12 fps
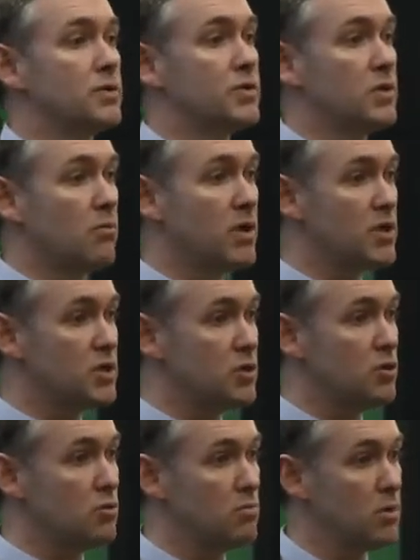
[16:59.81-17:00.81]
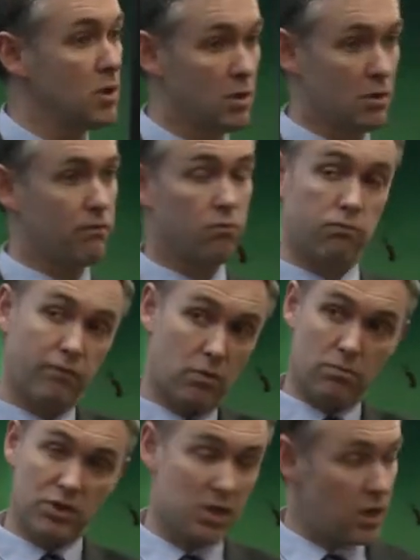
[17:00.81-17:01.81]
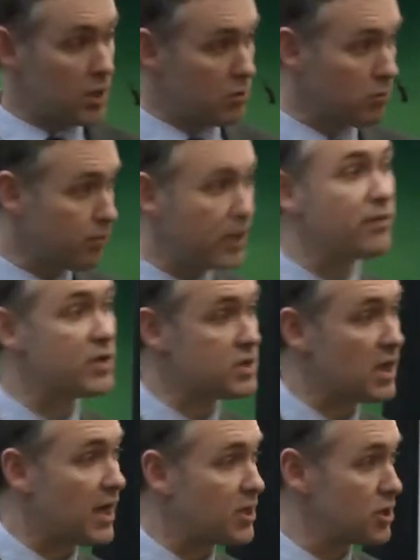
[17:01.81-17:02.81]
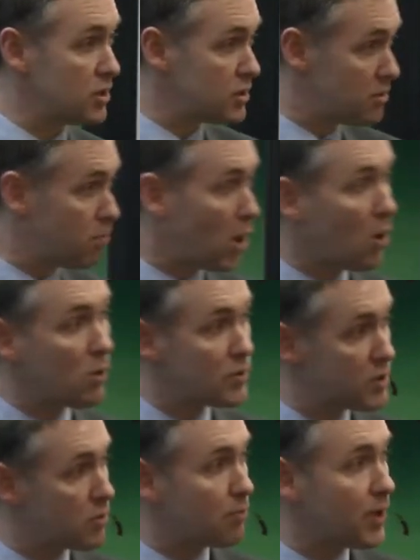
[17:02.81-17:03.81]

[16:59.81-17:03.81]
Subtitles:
So we assume from studying all previous elections, or polls in all